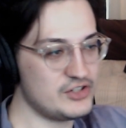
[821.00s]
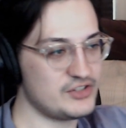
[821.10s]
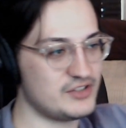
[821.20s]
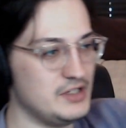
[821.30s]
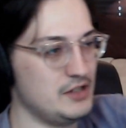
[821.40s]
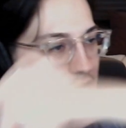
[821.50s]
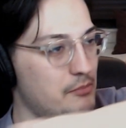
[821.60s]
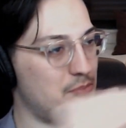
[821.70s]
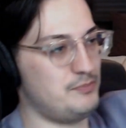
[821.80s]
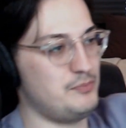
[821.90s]
just
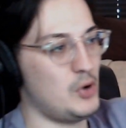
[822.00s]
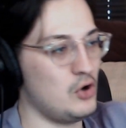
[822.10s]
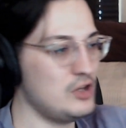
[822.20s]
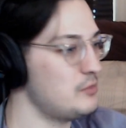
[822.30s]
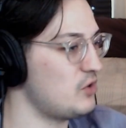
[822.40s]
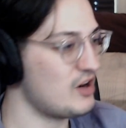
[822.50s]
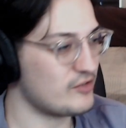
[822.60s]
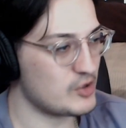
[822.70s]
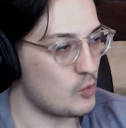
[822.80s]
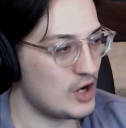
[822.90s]
pull him
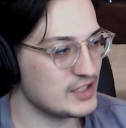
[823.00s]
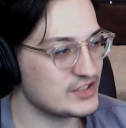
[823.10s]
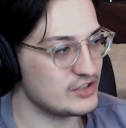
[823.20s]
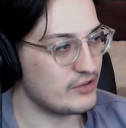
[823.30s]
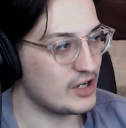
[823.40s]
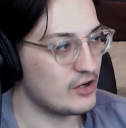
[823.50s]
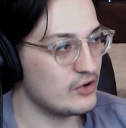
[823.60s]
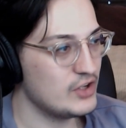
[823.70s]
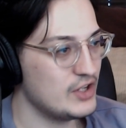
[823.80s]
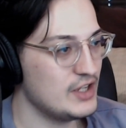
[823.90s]
wherever he wants to,
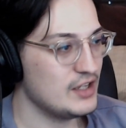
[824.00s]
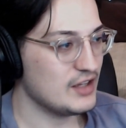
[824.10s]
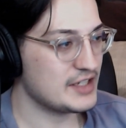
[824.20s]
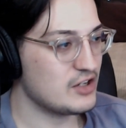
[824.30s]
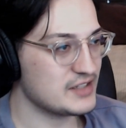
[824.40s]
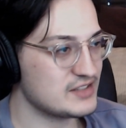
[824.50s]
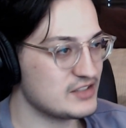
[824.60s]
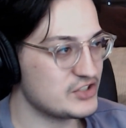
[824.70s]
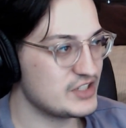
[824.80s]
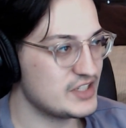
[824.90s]
though. Like, you're at
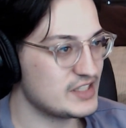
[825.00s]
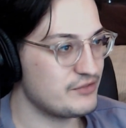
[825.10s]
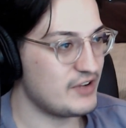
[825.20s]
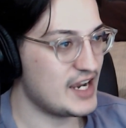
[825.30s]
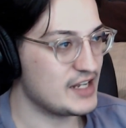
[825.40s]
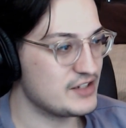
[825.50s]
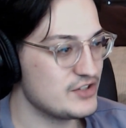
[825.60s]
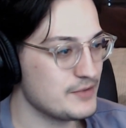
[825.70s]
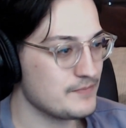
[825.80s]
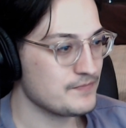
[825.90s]
such a
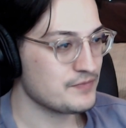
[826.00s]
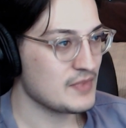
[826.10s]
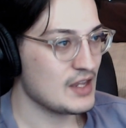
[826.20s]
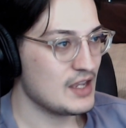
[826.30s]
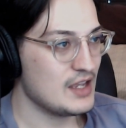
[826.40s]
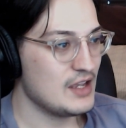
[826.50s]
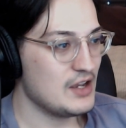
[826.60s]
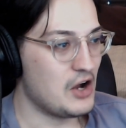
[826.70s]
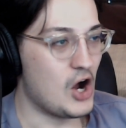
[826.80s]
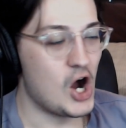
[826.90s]
disadvantage.
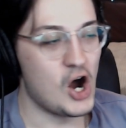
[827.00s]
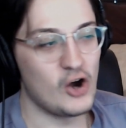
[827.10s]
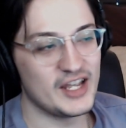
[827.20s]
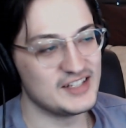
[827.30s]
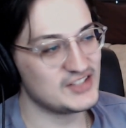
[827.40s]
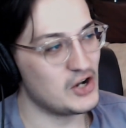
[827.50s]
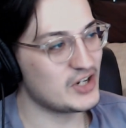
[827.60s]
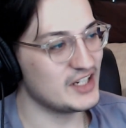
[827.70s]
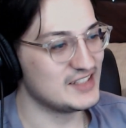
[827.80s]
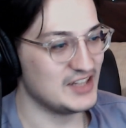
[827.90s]
Oh,
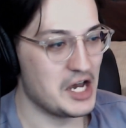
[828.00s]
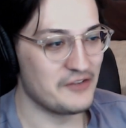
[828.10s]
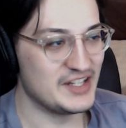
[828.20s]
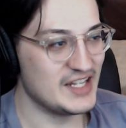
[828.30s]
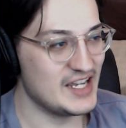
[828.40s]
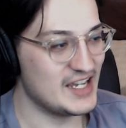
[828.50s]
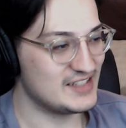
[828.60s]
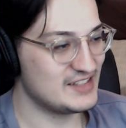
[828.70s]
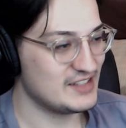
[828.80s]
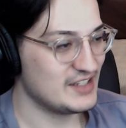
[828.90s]
Hisoka is loving
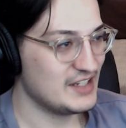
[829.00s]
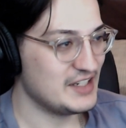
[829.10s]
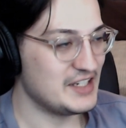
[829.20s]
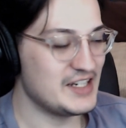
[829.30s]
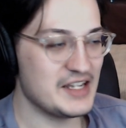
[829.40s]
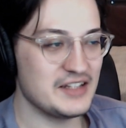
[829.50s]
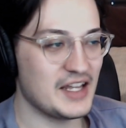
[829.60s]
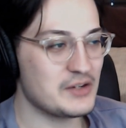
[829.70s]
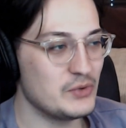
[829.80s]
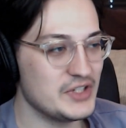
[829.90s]
this. He,
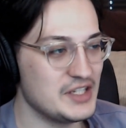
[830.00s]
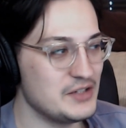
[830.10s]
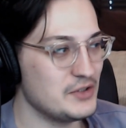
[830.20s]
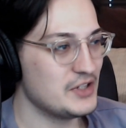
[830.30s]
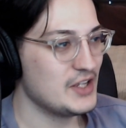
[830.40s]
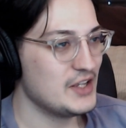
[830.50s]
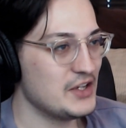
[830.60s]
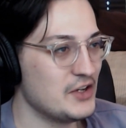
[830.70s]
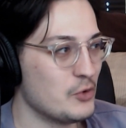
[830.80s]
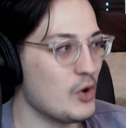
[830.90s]
like, he...
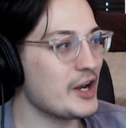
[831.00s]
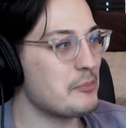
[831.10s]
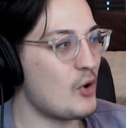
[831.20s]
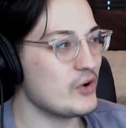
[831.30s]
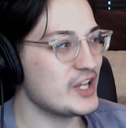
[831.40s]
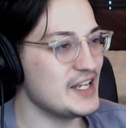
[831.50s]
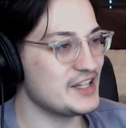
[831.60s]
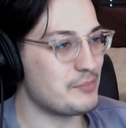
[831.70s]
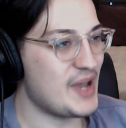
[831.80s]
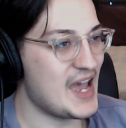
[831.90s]
What opponent
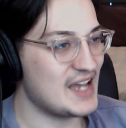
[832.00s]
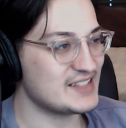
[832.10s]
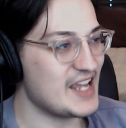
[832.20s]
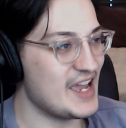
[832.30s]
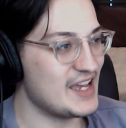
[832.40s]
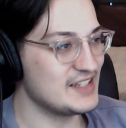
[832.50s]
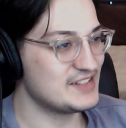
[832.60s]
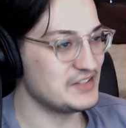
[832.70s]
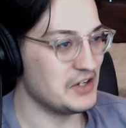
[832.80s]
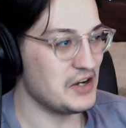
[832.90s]
in the past
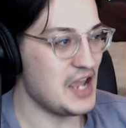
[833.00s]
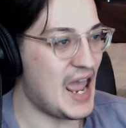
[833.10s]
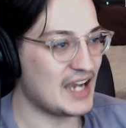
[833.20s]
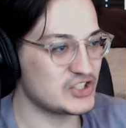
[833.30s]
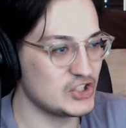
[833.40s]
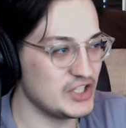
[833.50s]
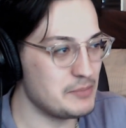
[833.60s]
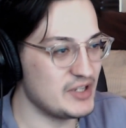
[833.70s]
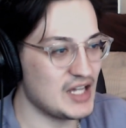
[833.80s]
has actually been